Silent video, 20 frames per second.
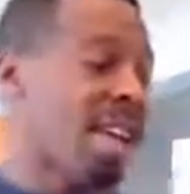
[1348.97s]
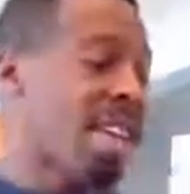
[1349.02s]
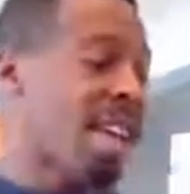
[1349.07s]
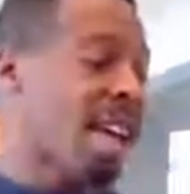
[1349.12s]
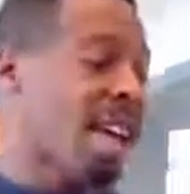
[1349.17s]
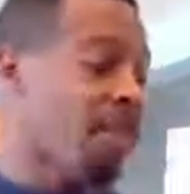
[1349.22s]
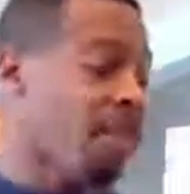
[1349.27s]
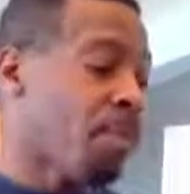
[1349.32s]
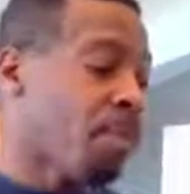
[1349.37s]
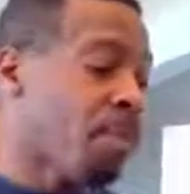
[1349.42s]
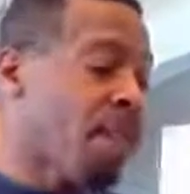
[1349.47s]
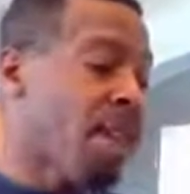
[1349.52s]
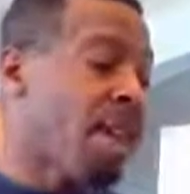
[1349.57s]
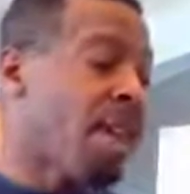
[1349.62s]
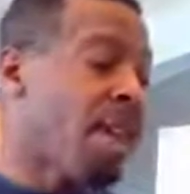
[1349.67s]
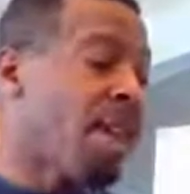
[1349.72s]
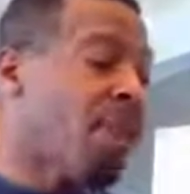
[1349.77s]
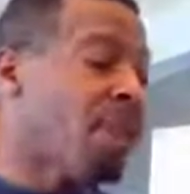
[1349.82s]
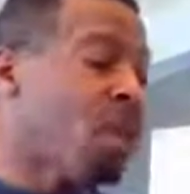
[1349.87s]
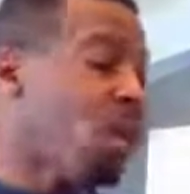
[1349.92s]
that
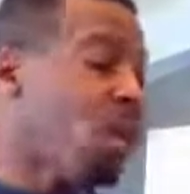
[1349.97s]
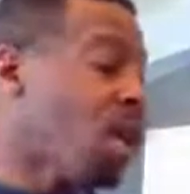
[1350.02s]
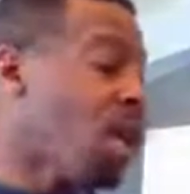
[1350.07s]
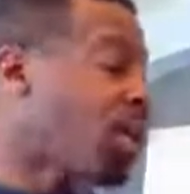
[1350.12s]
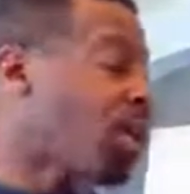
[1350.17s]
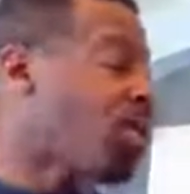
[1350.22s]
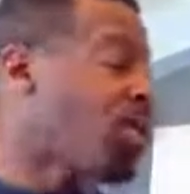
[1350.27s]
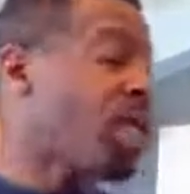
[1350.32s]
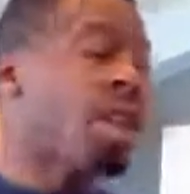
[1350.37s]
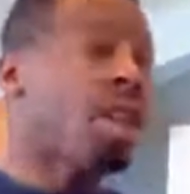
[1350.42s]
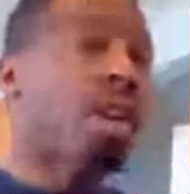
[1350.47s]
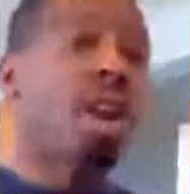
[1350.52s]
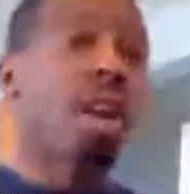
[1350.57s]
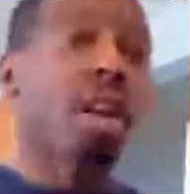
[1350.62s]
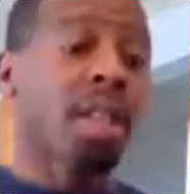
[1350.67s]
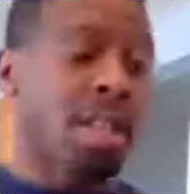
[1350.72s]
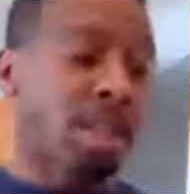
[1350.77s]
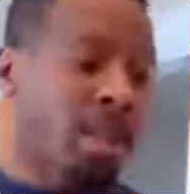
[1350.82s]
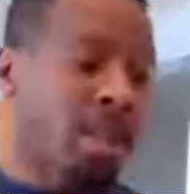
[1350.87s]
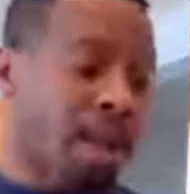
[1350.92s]
if you want to see
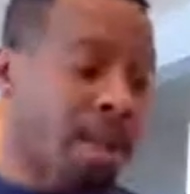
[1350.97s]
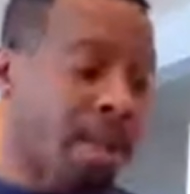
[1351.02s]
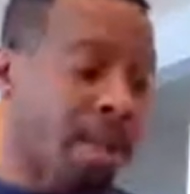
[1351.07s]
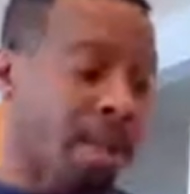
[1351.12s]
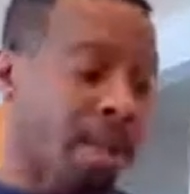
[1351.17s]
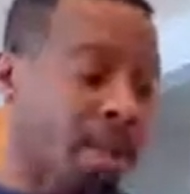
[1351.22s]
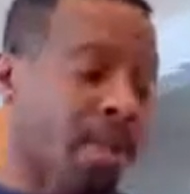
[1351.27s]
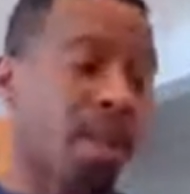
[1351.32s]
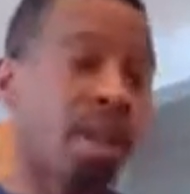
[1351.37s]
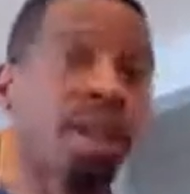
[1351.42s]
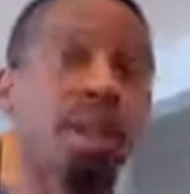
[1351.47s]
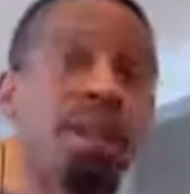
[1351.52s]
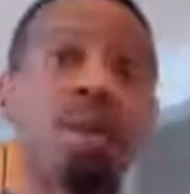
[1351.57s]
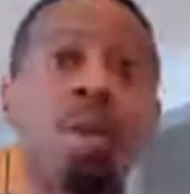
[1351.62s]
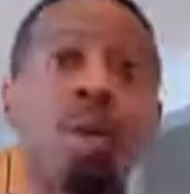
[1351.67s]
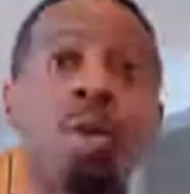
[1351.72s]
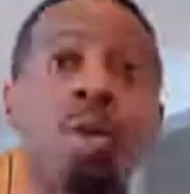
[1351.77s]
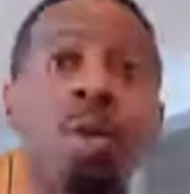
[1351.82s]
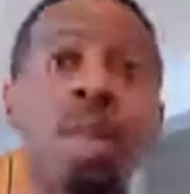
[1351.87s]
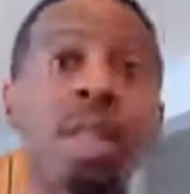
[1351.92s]
all the experiments from the first
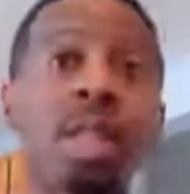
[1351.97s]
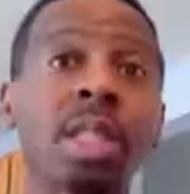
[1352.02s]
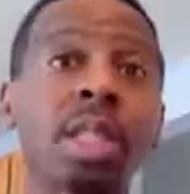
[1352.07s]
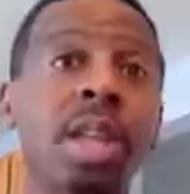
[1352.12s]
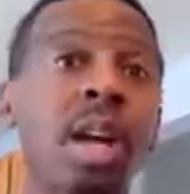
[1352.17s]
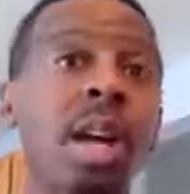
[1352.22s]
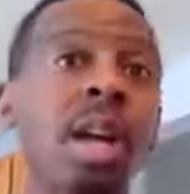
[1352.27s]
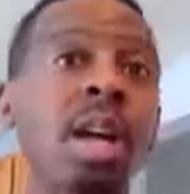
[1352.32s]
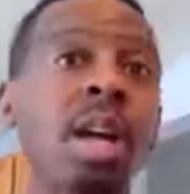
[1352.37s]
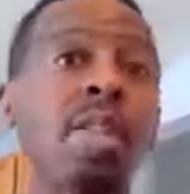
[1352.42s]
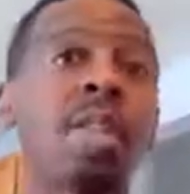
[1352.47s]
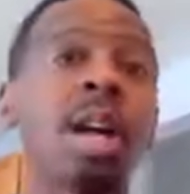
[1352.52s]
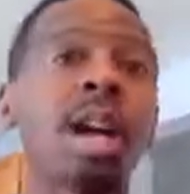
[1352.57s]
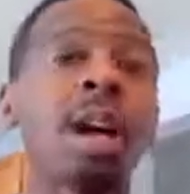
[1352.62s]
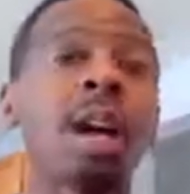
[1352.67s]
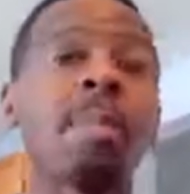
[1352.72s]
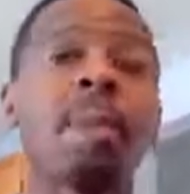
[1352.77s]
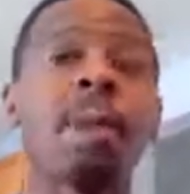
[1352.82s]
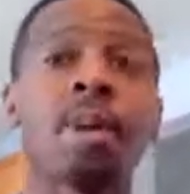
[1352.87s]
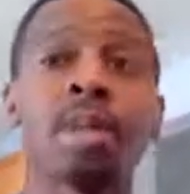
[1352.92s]
4 weeks, they
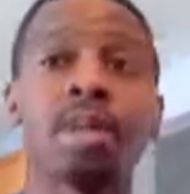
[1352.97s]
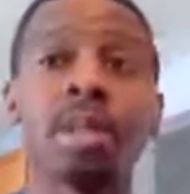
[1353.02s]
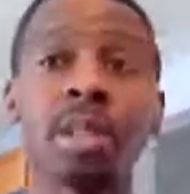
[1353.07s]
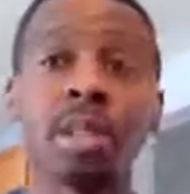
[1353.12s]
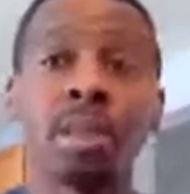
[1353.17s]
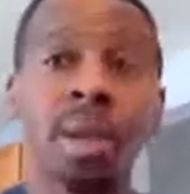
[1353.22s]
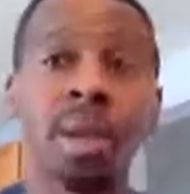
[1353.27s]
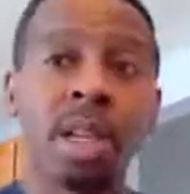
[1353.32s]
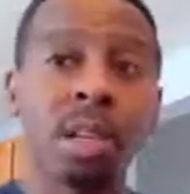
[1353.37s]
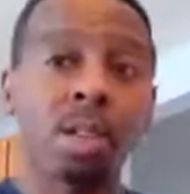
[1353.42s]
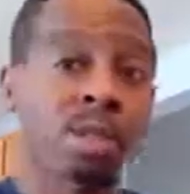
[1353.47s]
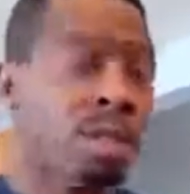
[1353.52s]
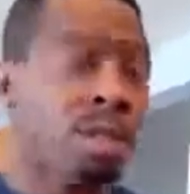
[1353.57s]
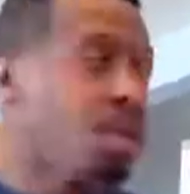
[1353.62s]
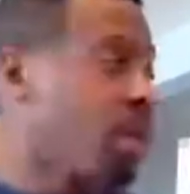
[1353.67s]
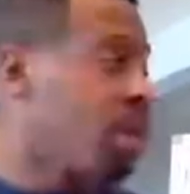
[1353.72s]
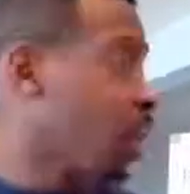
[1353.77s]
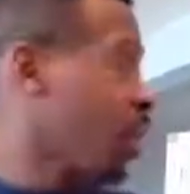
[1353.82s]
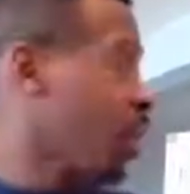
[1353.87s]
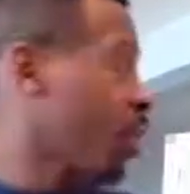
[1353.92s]
are posted to my
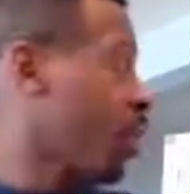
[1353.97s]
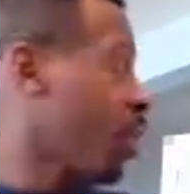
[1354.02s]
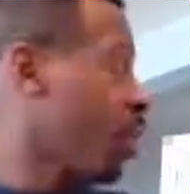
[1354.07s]
YouTube channel.